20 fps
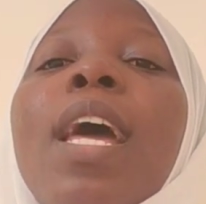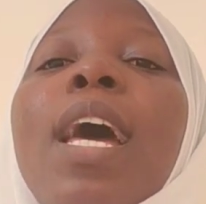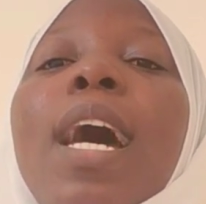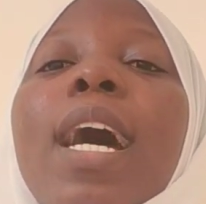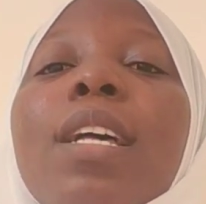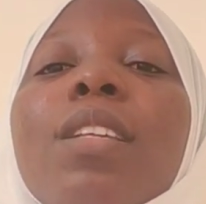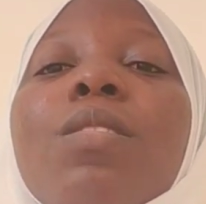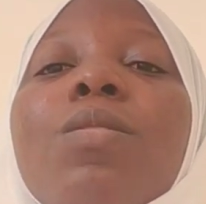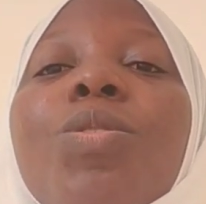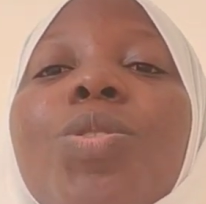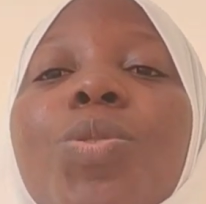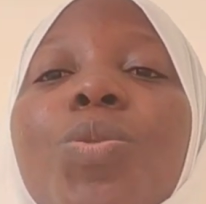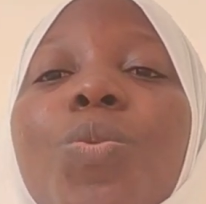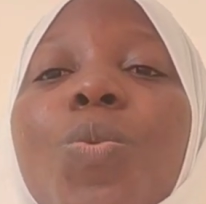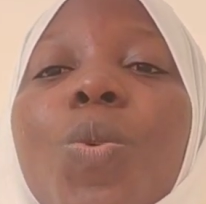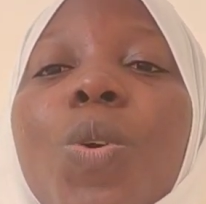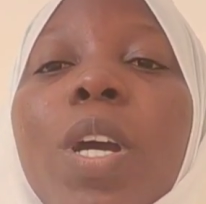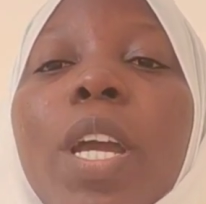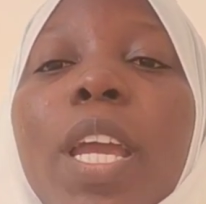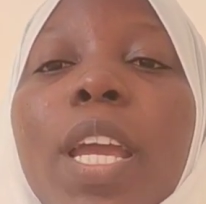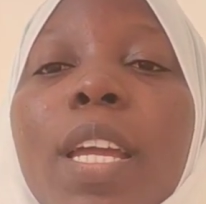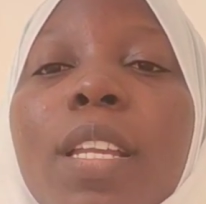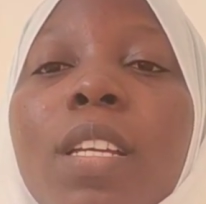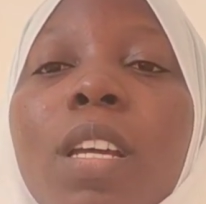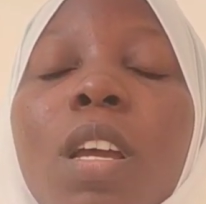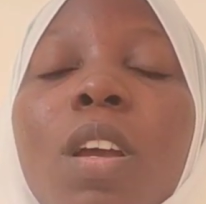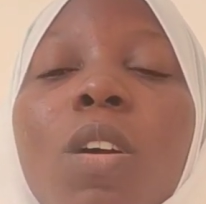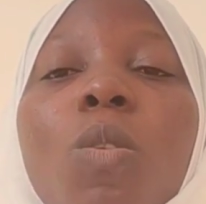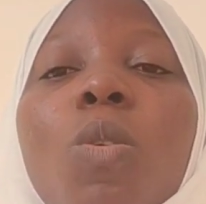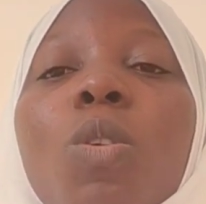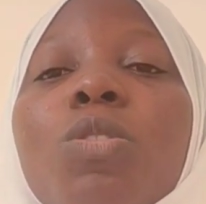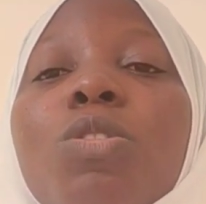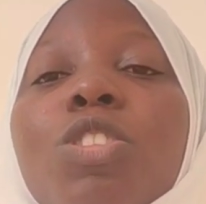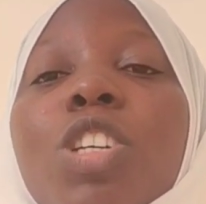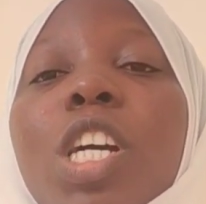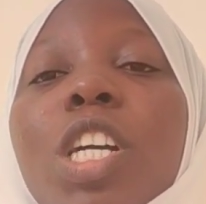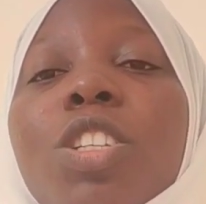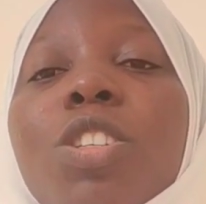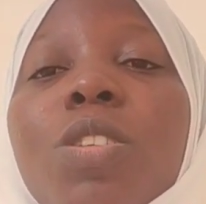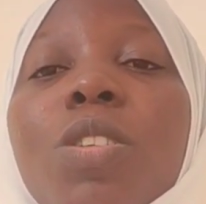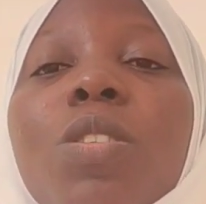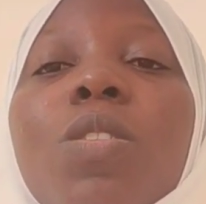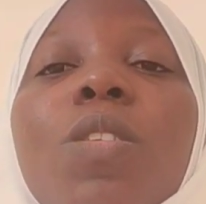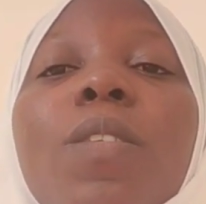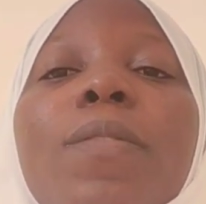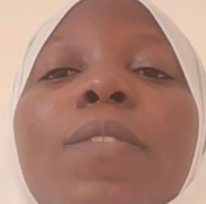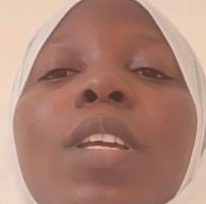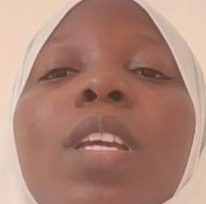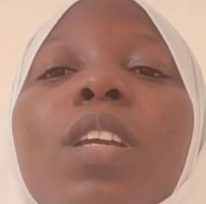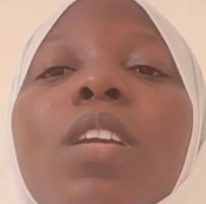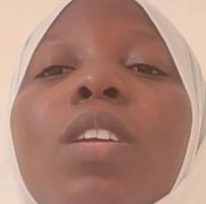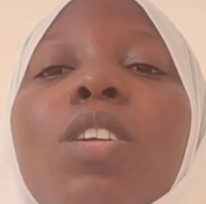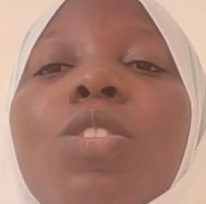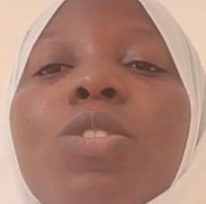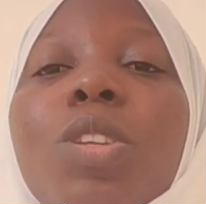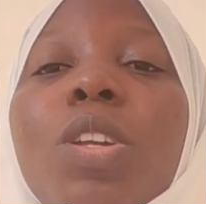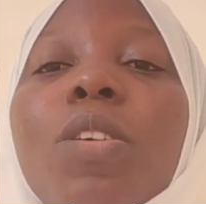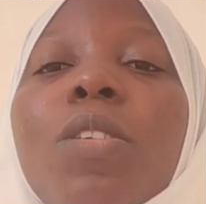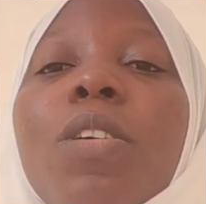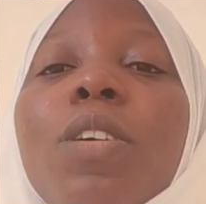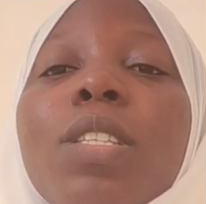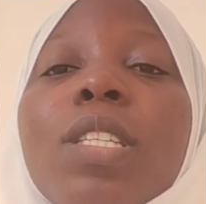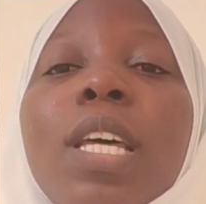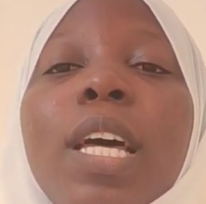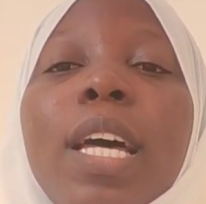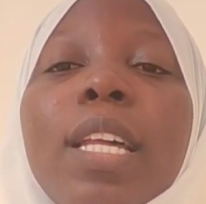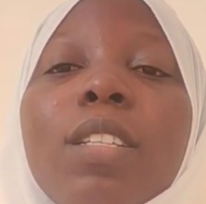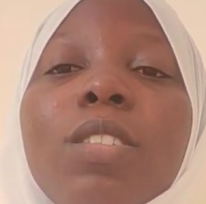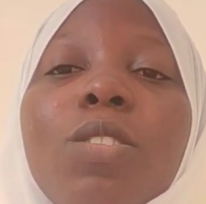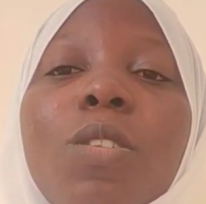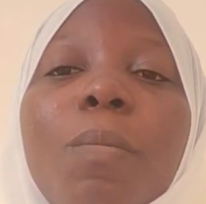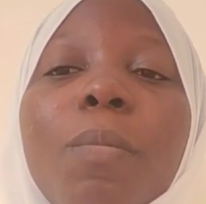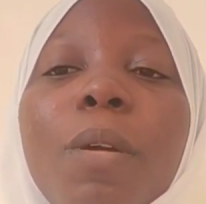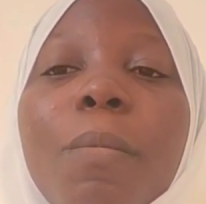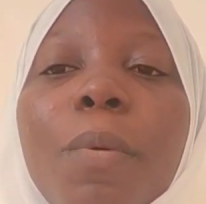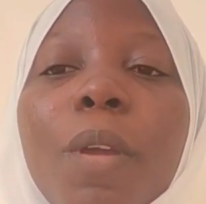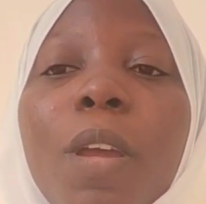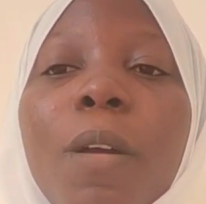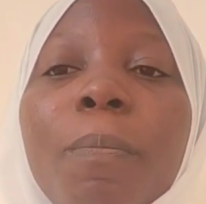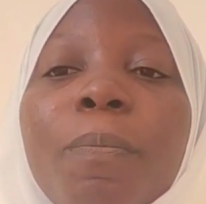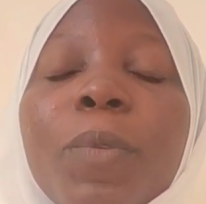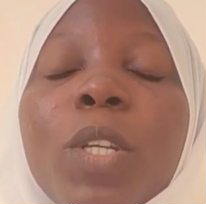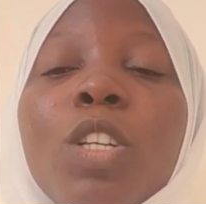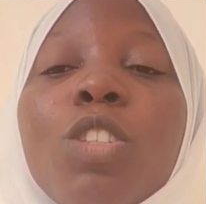as this will aid contraction of the uterus and your baby,